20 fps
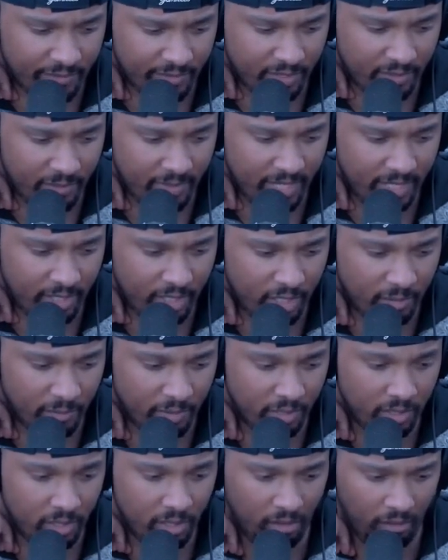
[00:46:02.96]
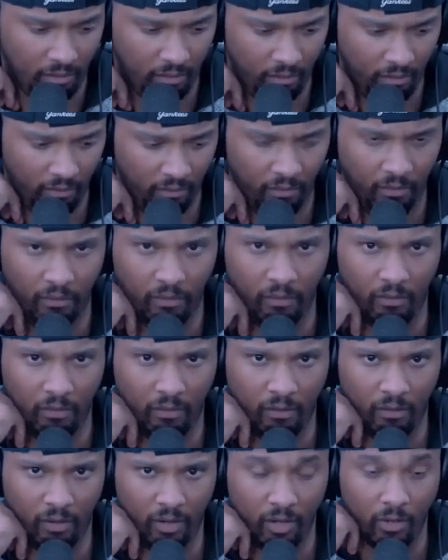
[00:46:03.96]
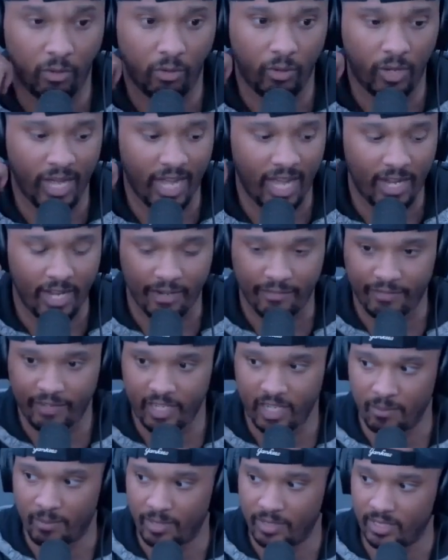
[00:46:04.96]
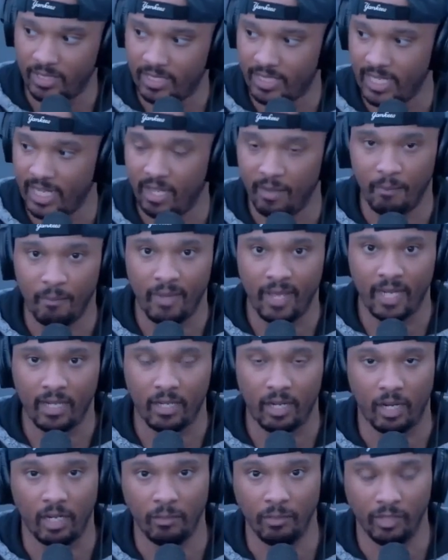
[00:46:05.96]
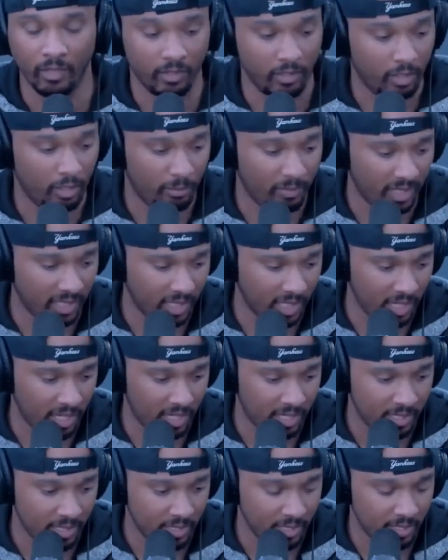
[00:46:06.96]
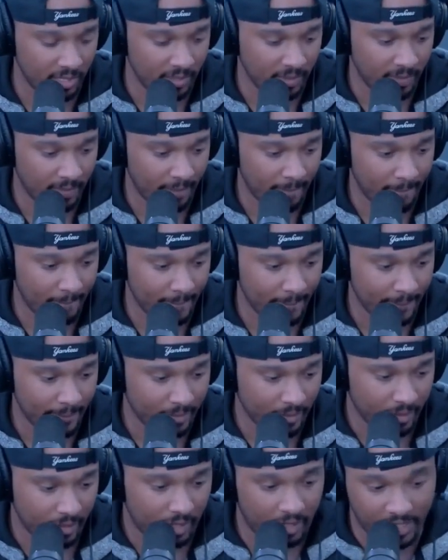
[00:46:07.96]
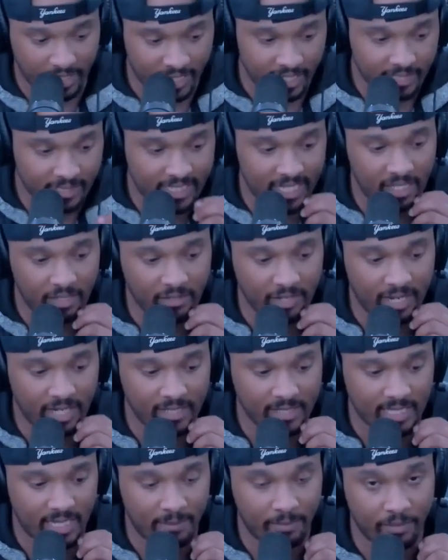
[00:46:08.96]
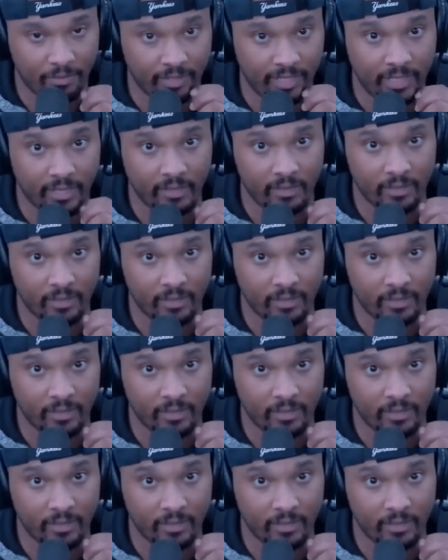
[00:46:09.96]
for the mech armor. Oh, how did I forget about the damn mech armor? Oh my god. Okay, that cracks top three.